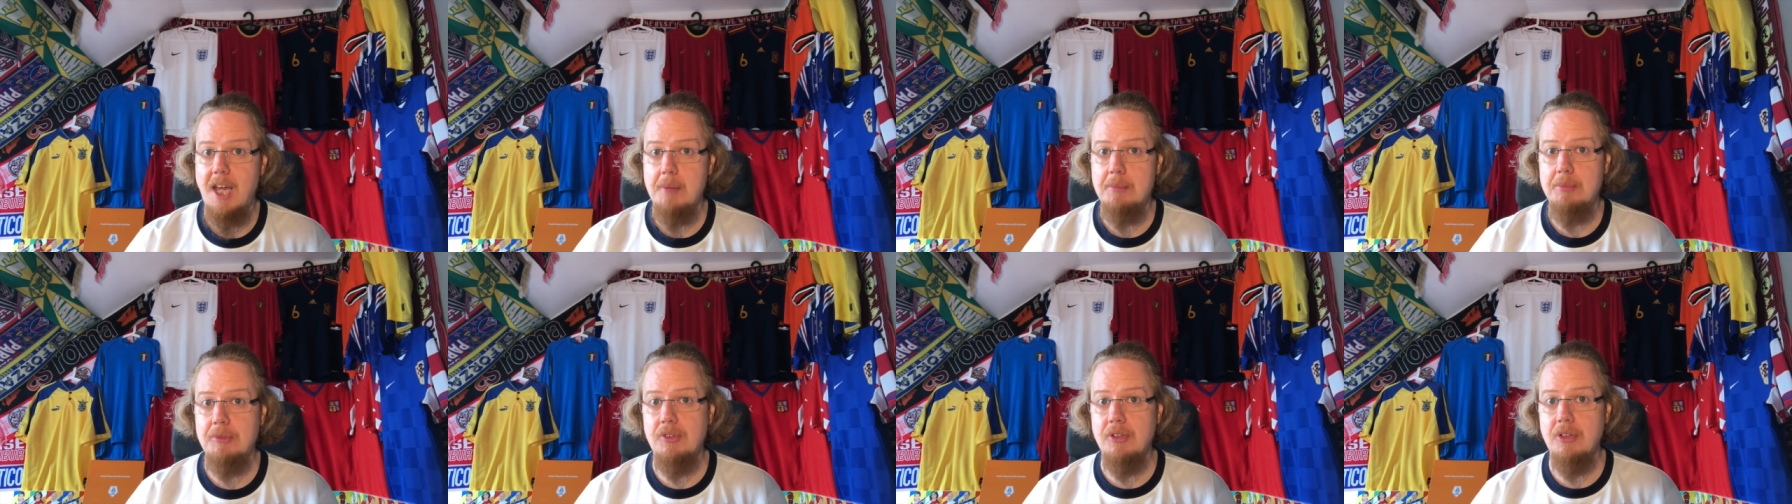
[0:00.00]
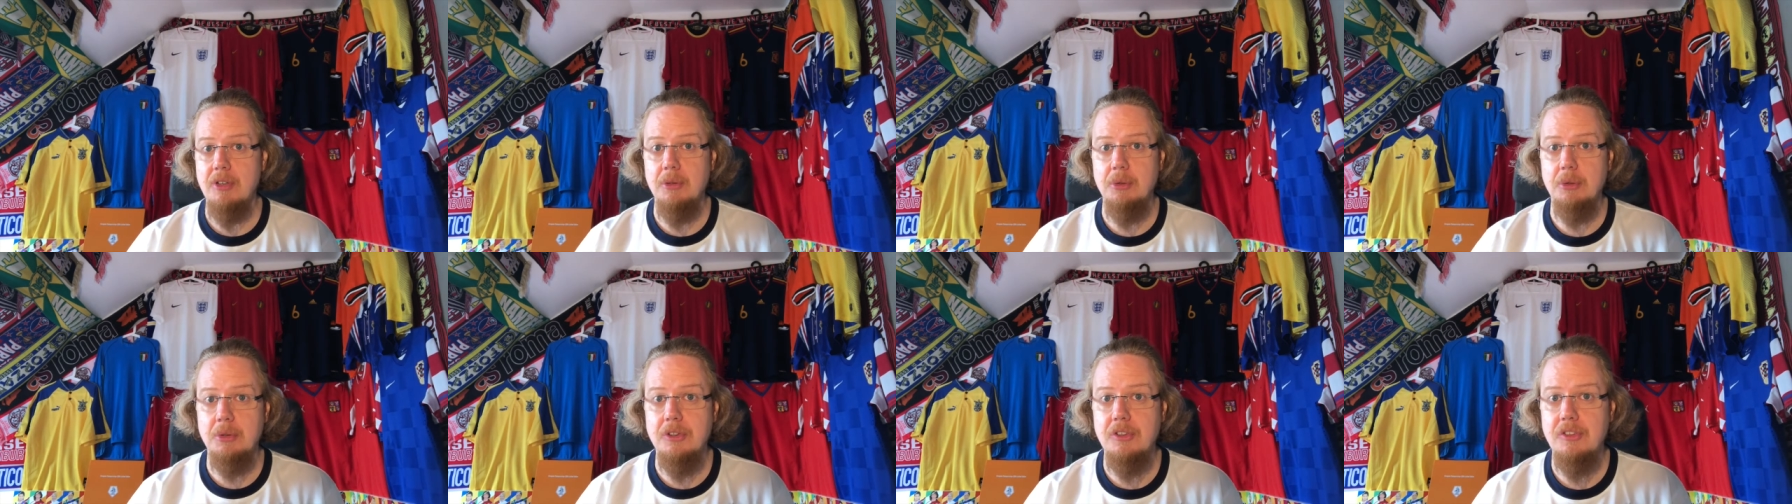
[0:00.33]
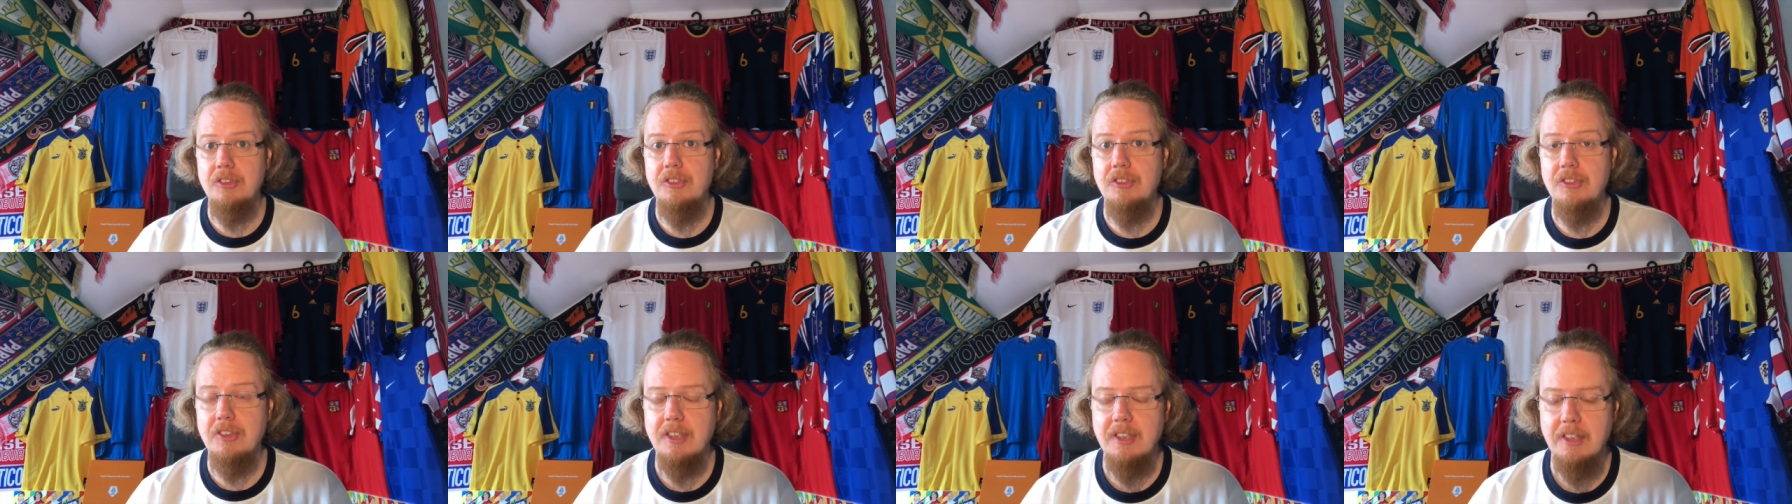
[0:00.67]

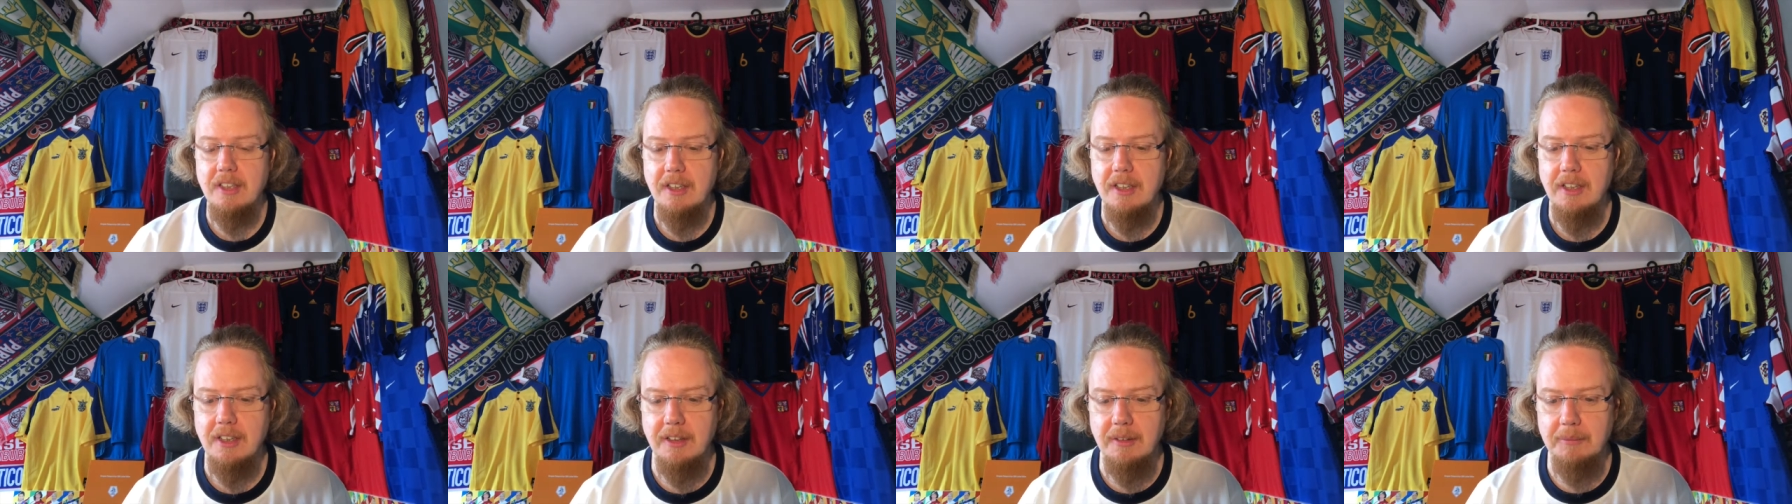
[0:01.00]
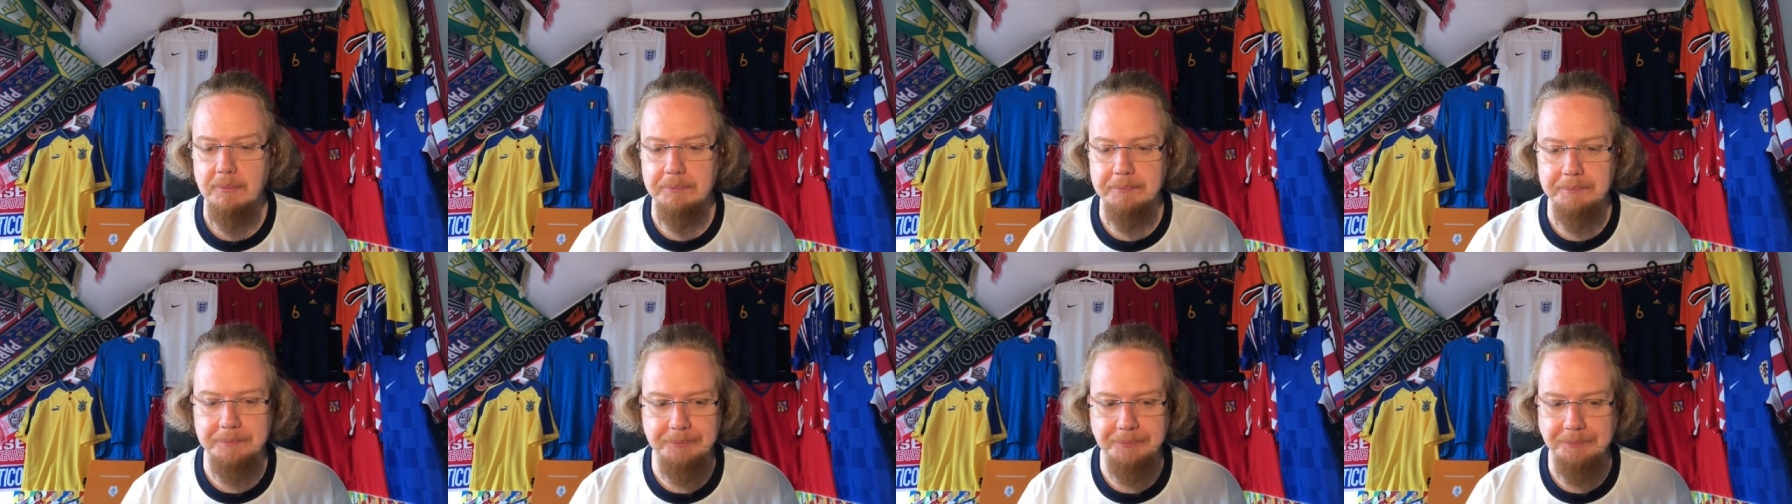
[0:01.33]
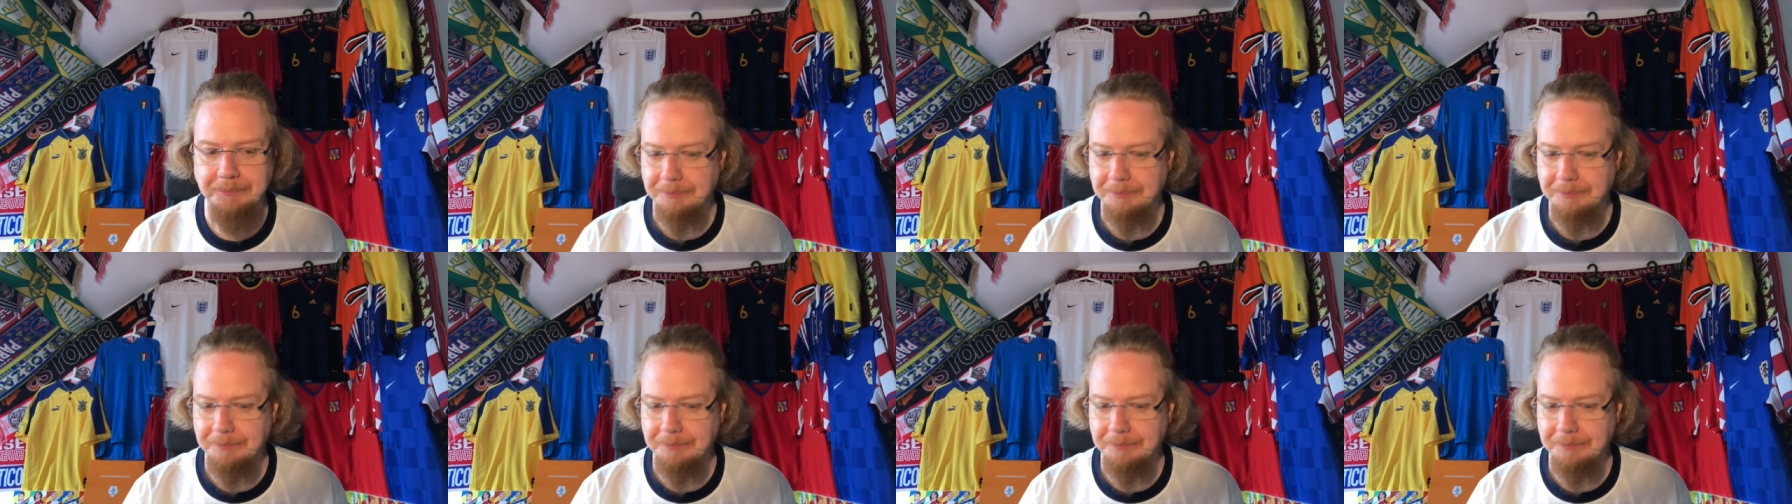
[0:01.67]
absolute. Um,